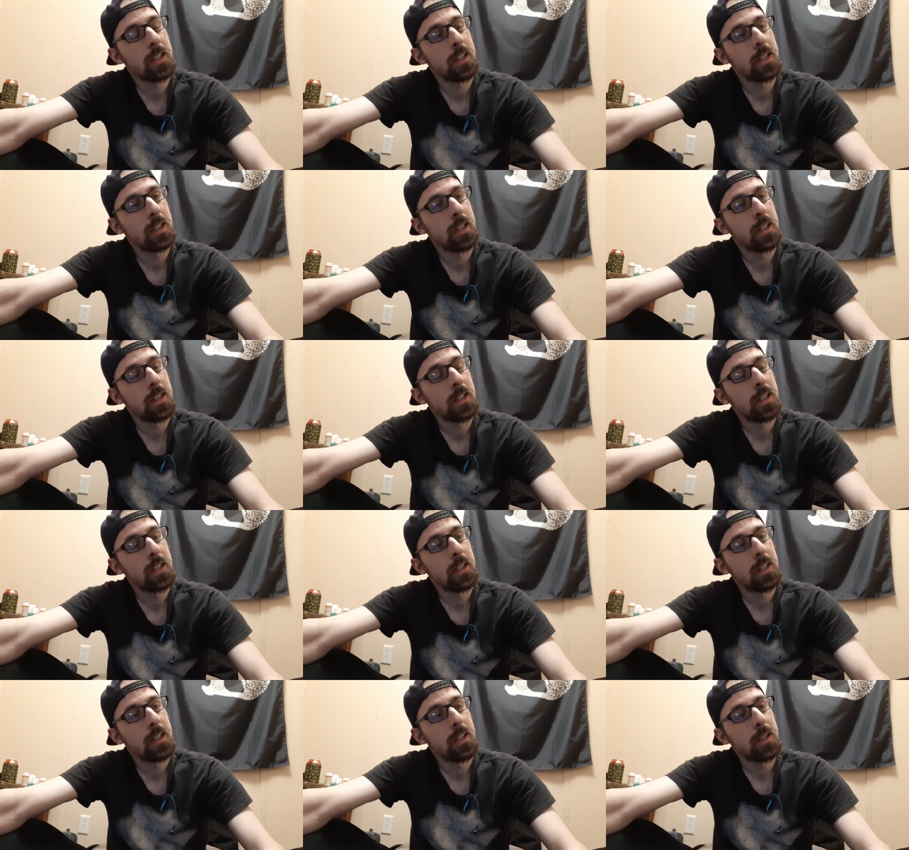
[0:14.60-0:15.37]

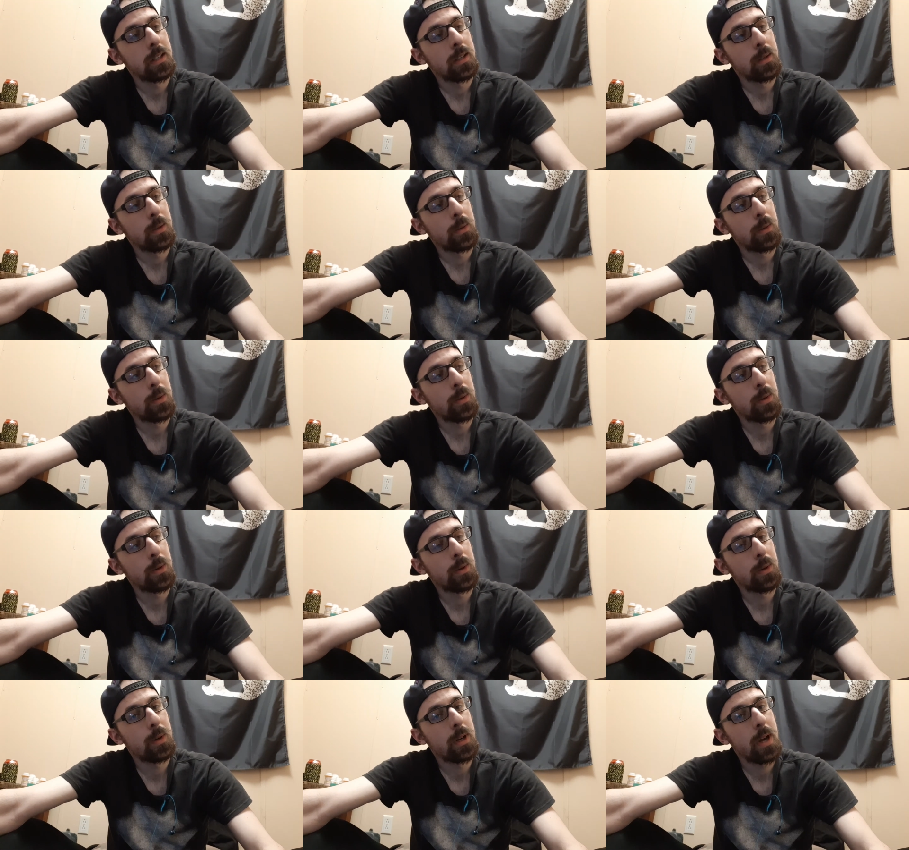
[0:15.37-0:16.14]

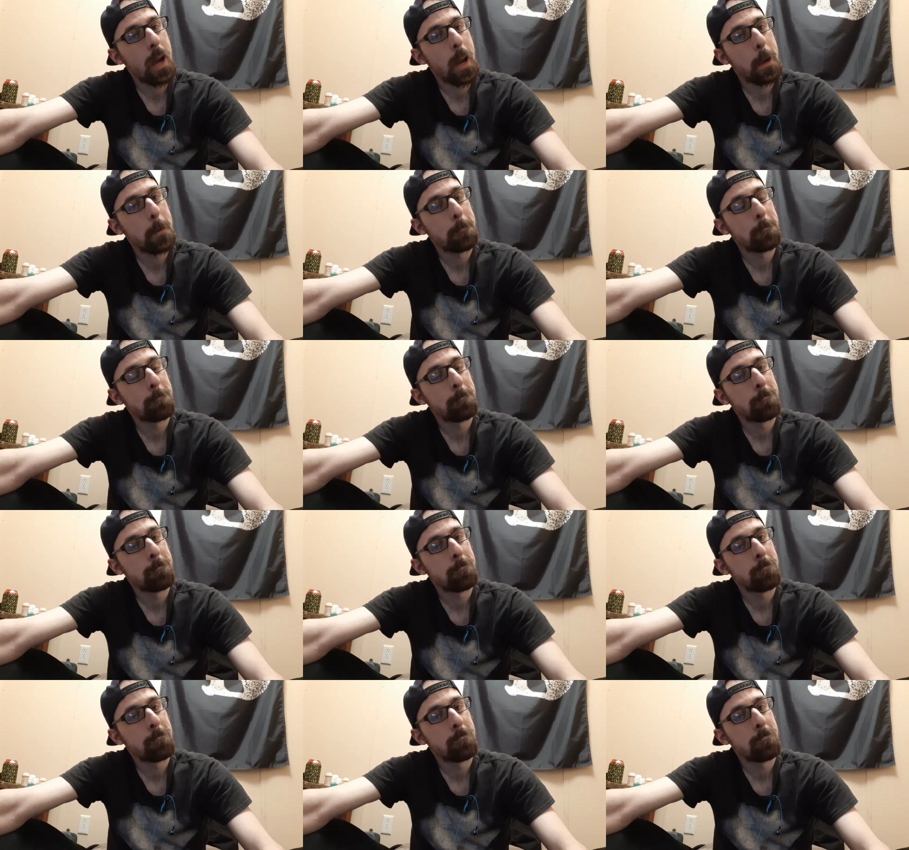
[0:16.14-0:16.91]

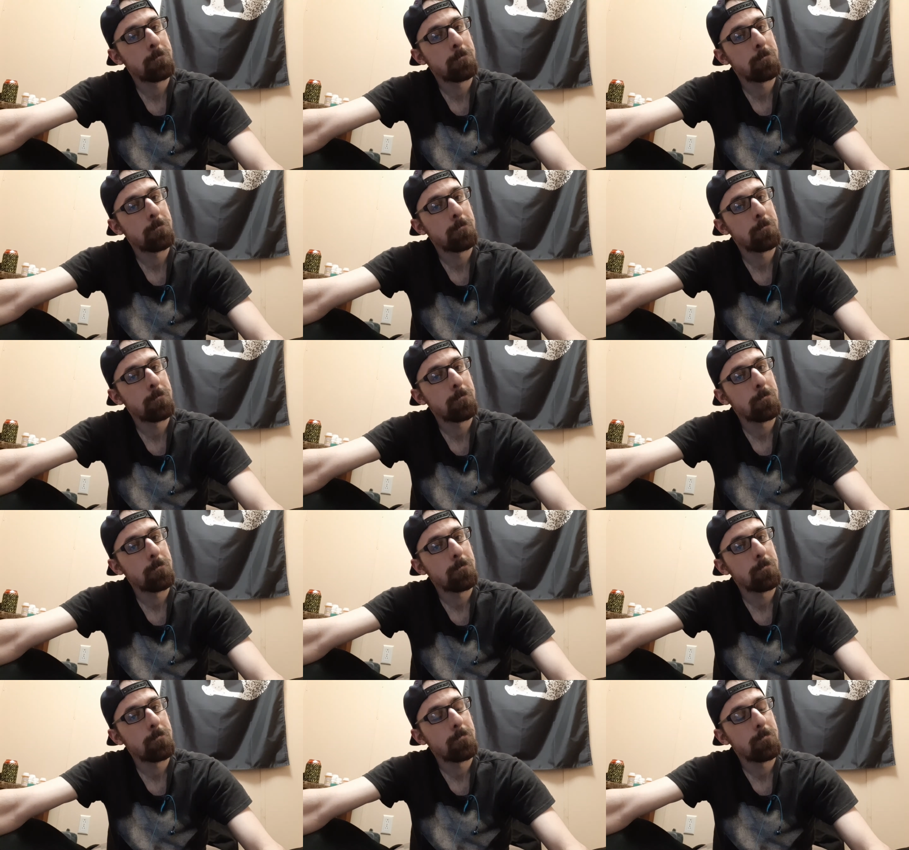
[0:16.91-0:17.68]

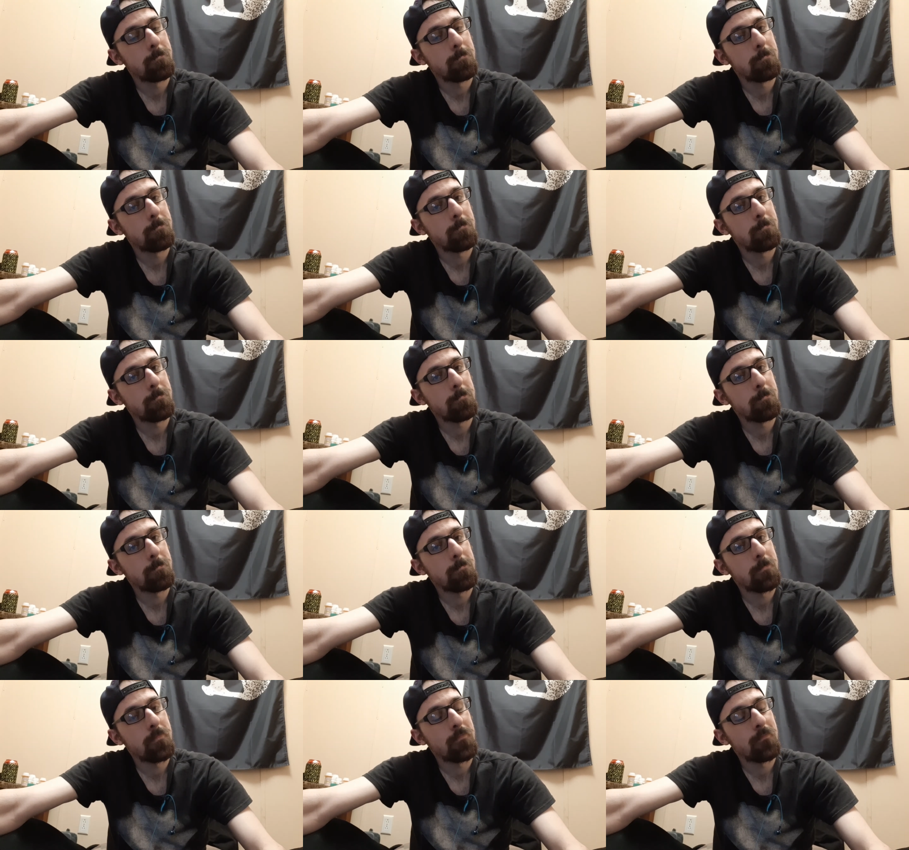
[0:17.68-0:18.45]

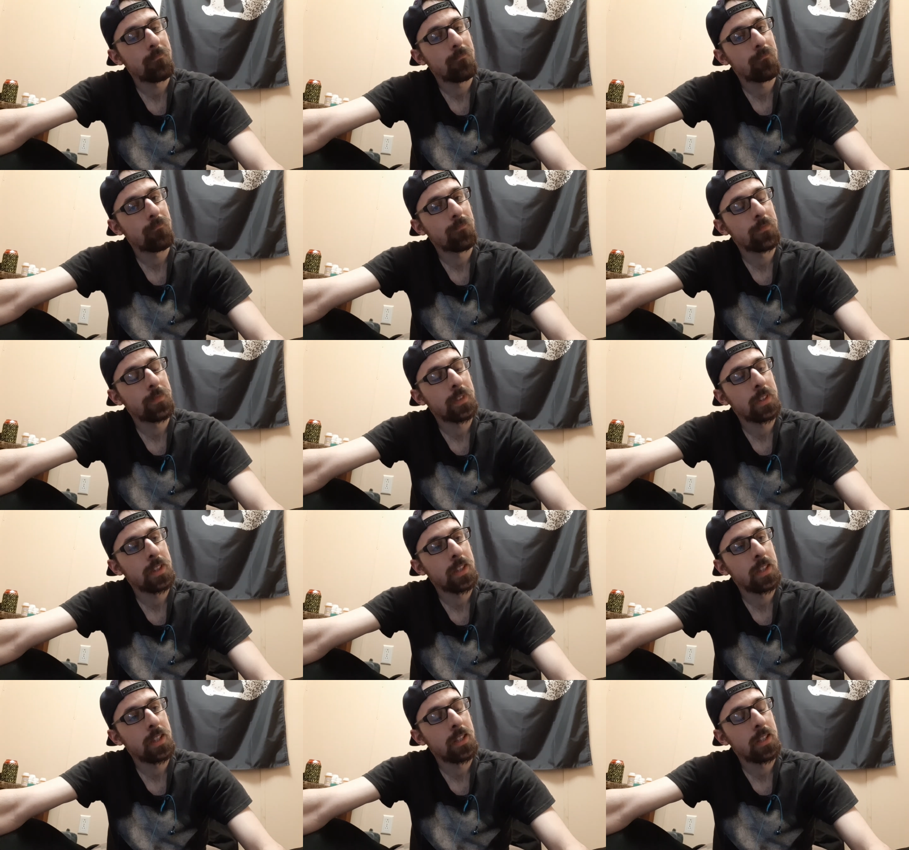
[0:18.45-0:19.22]

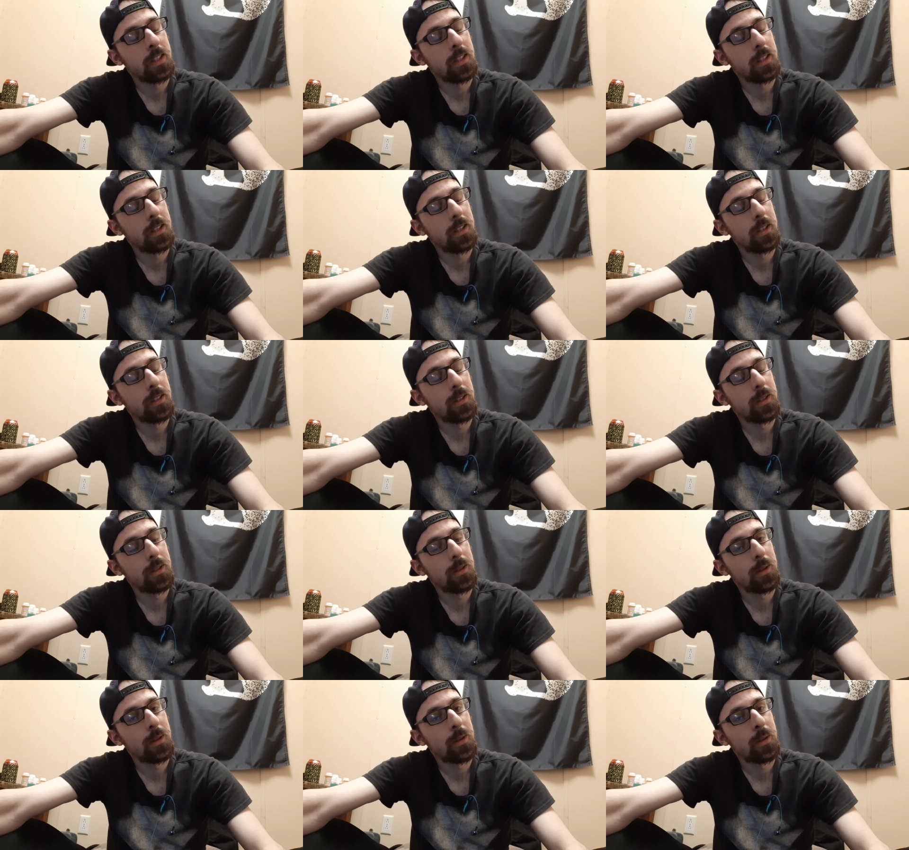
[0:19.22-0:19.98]

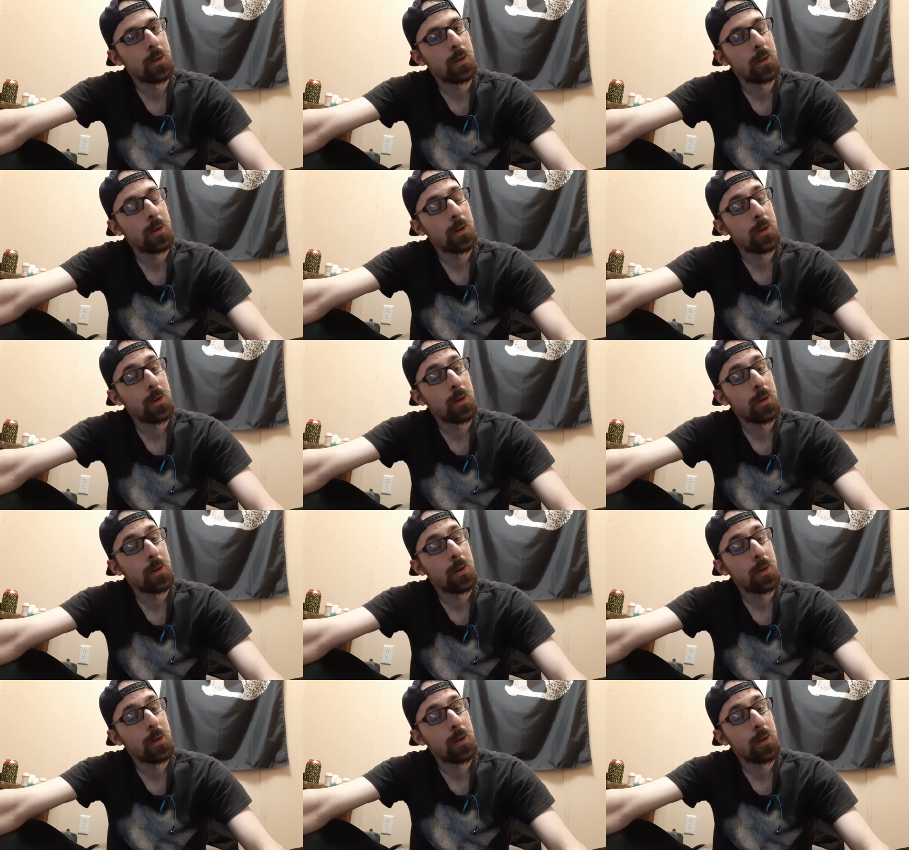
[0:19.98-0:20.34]
Nobody speaks.